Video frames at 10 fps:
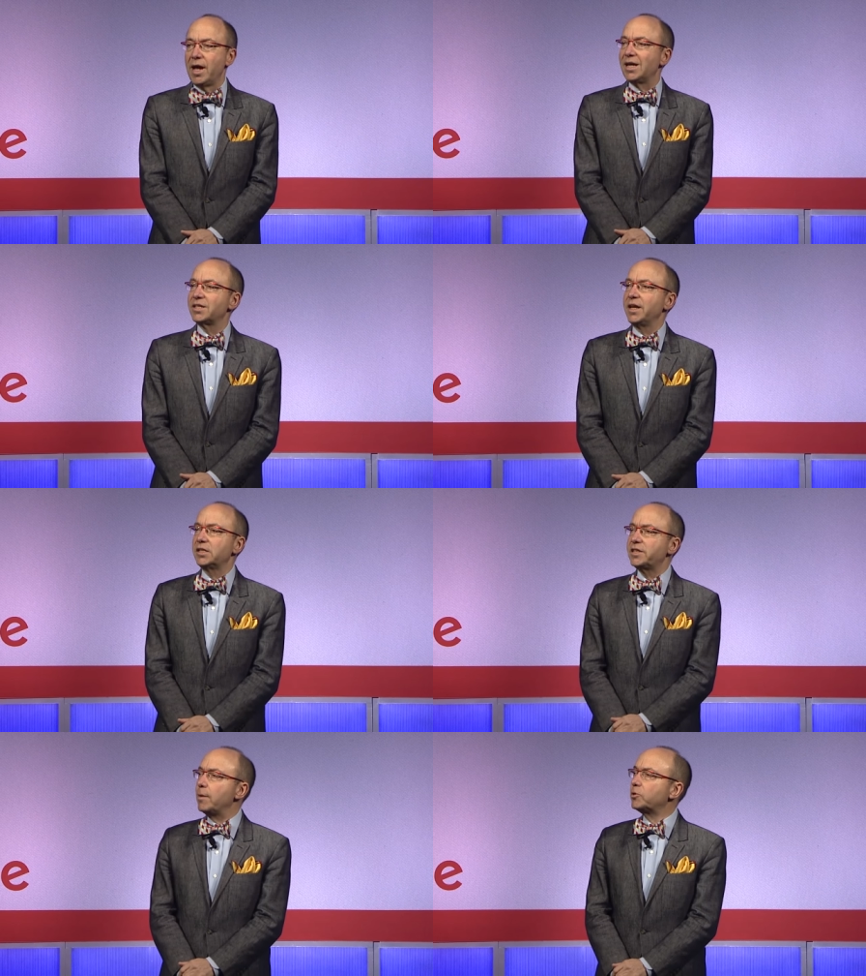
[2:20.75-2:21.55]
as they
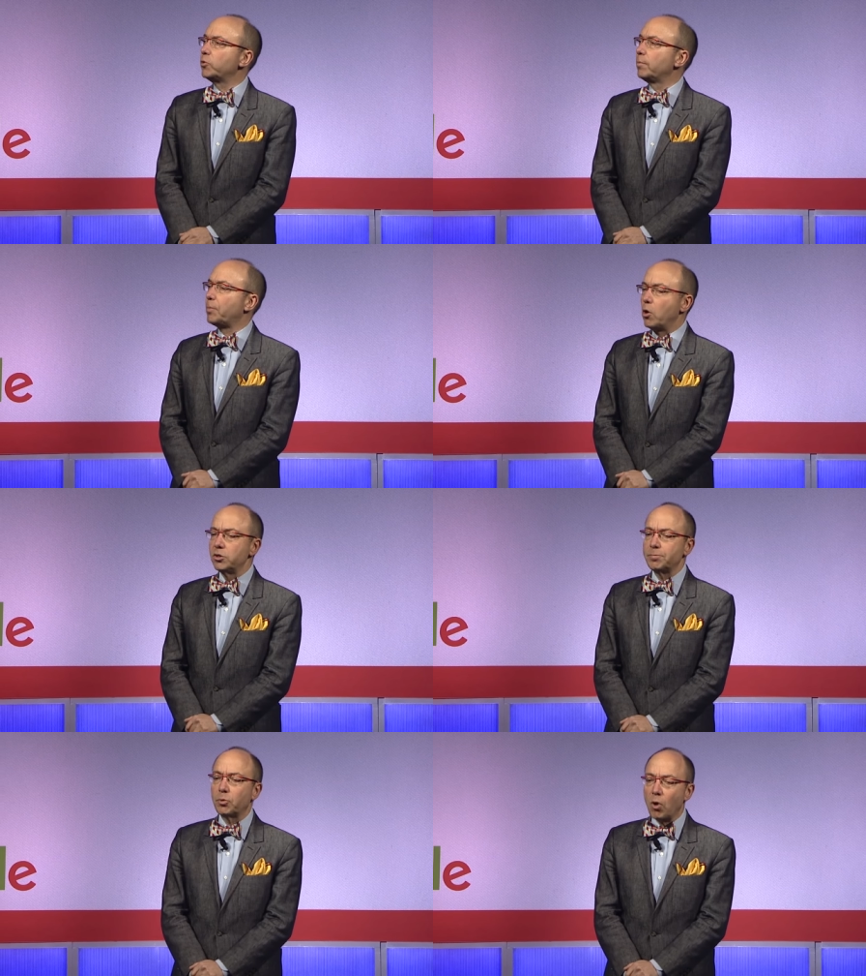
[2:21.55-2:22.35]
attempt to
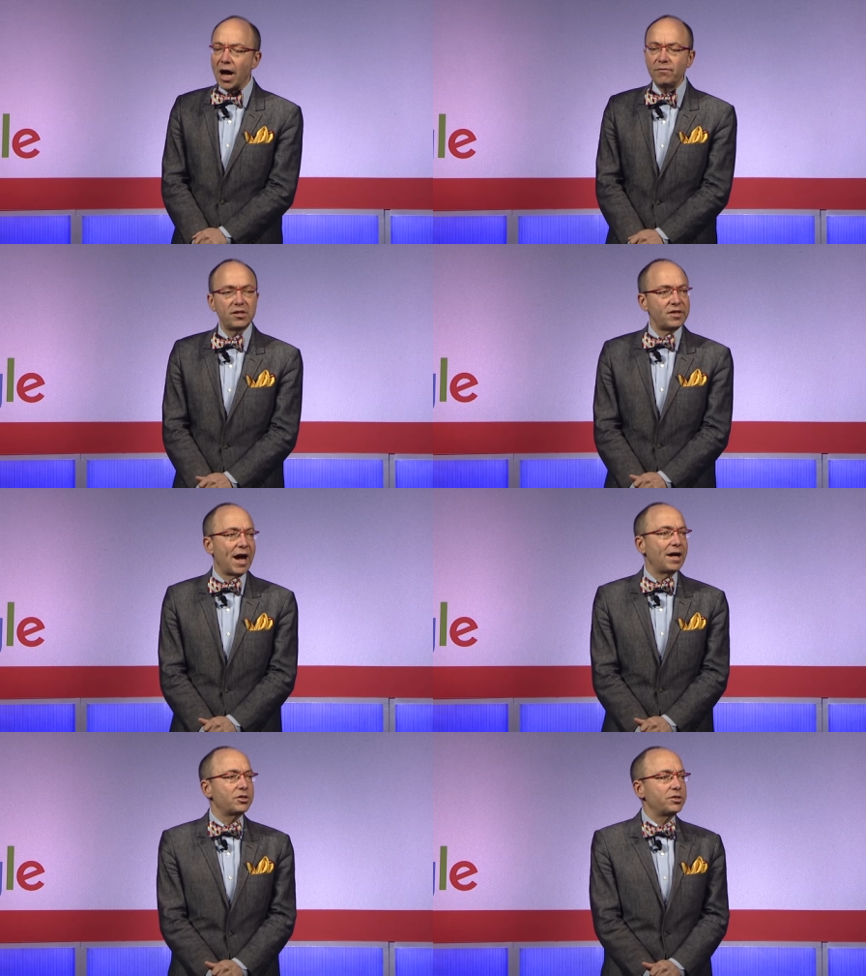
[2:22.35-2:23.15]
impose private
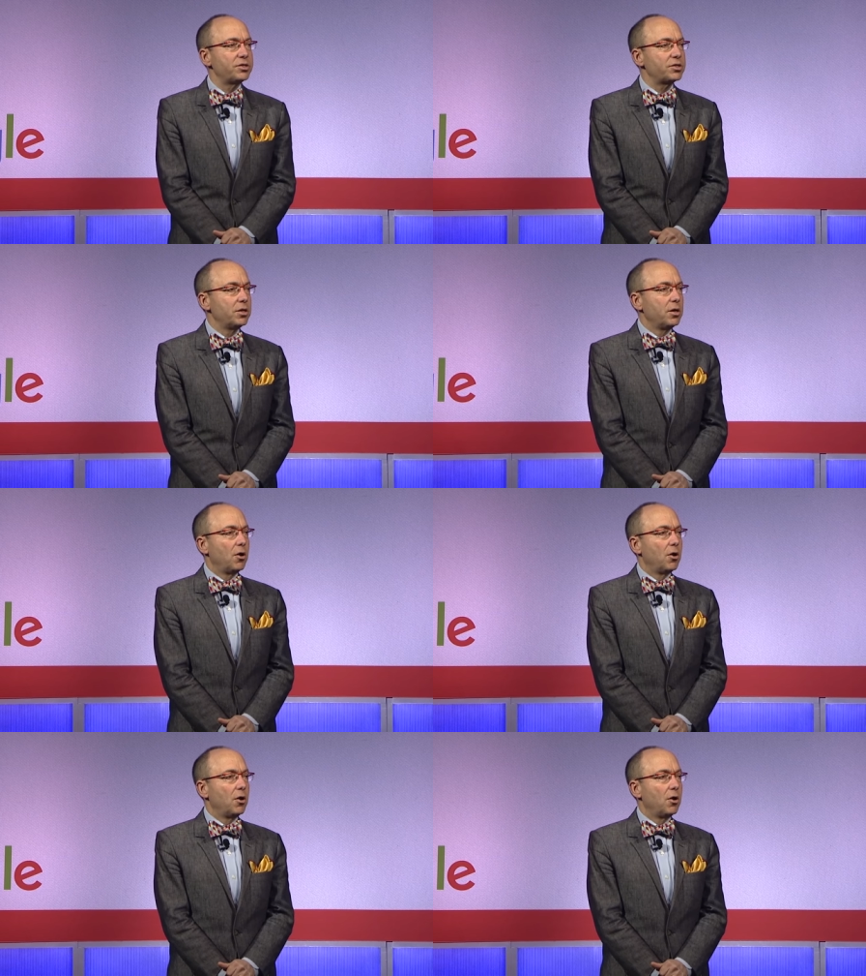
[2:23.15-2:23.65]
taxes